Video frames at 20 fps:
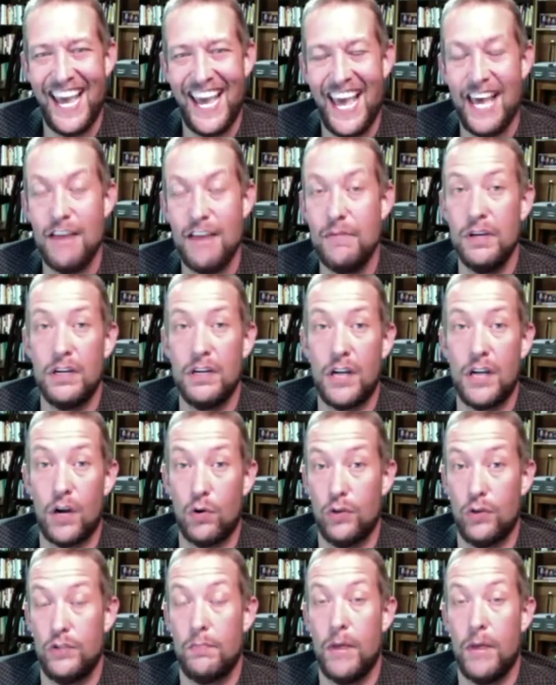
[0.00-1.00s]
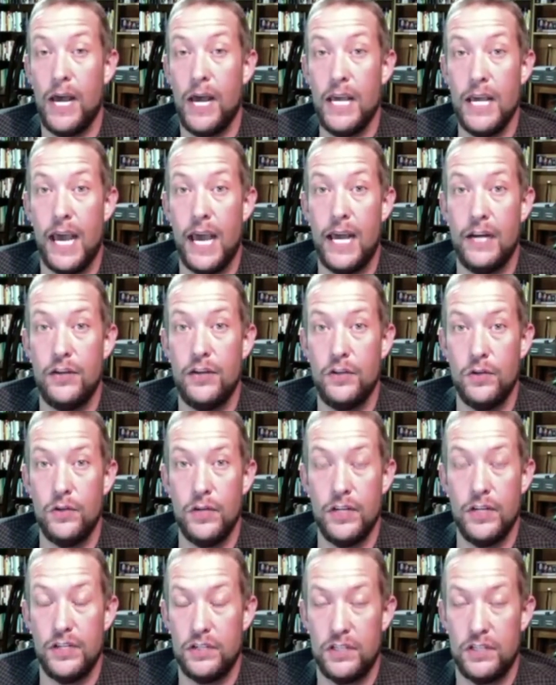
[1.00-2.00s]
Of course, my attitude
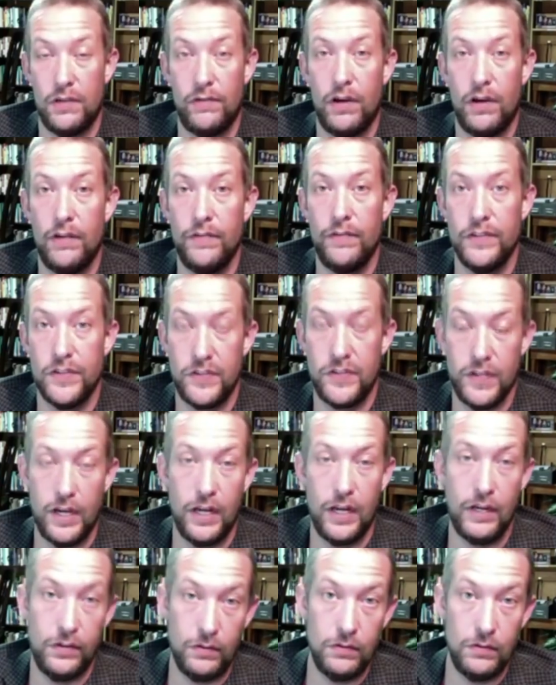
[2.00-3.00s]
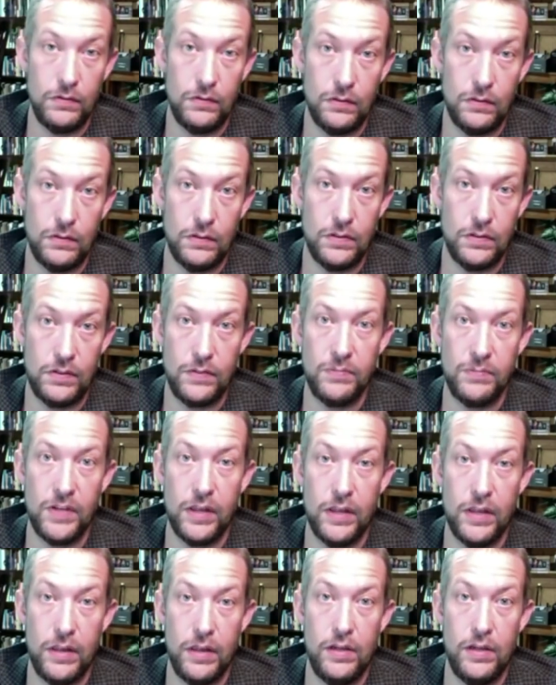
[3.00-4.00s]
is, as I've often said,
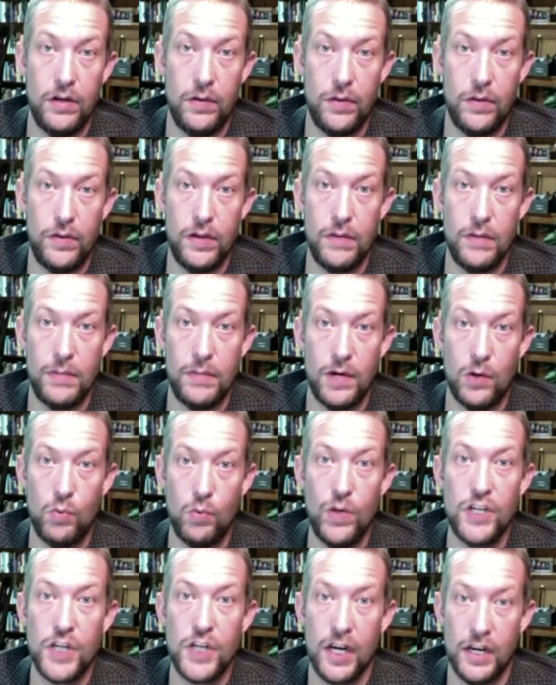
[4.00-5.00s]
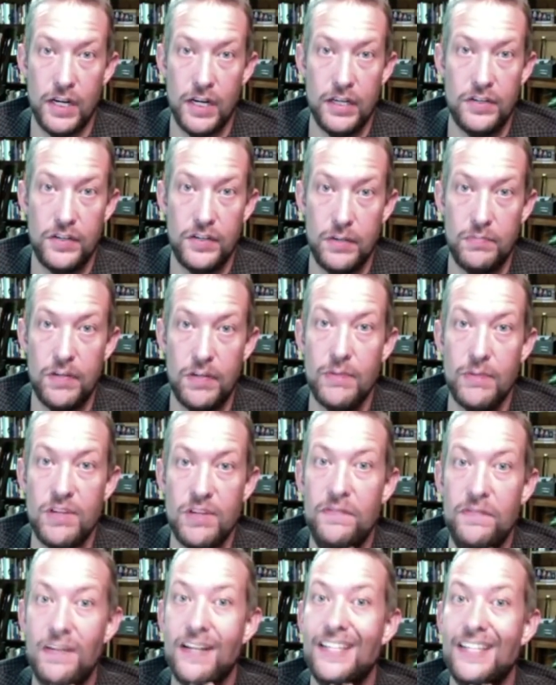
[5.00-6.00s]
sometimes, you know, the thing about a witch hunt is sometimes
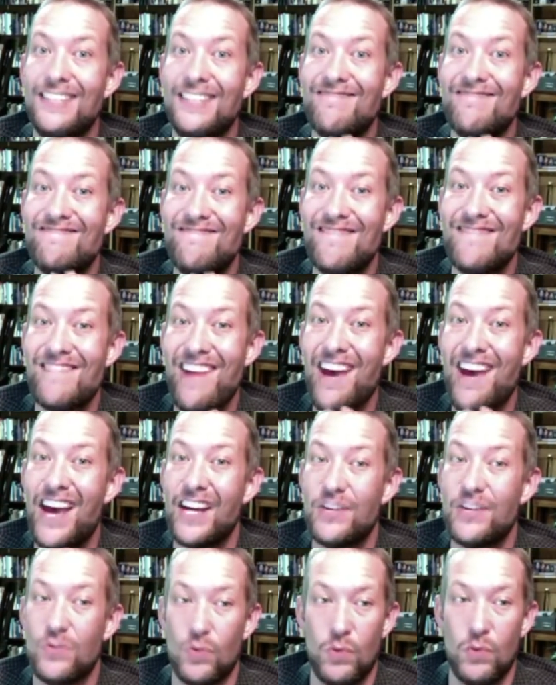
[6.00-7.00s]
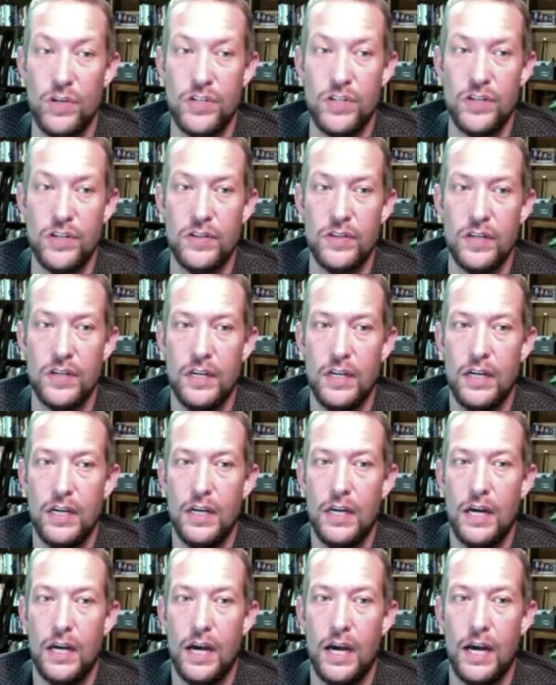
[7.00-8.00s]
you find actual witches.
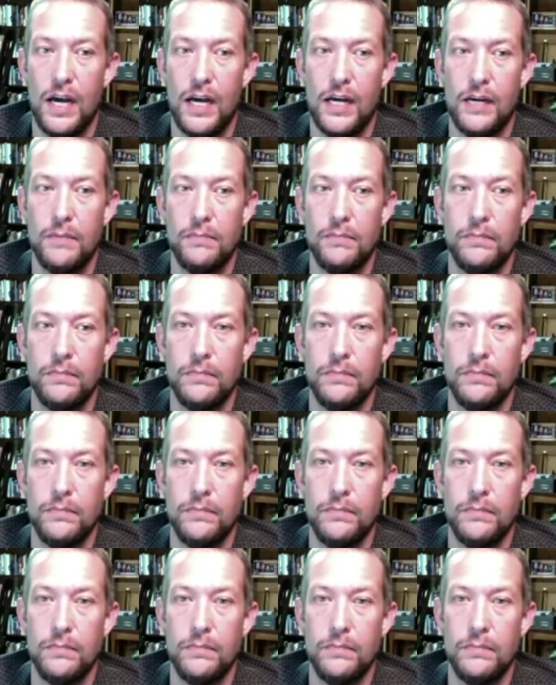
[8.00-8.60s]
Sorry,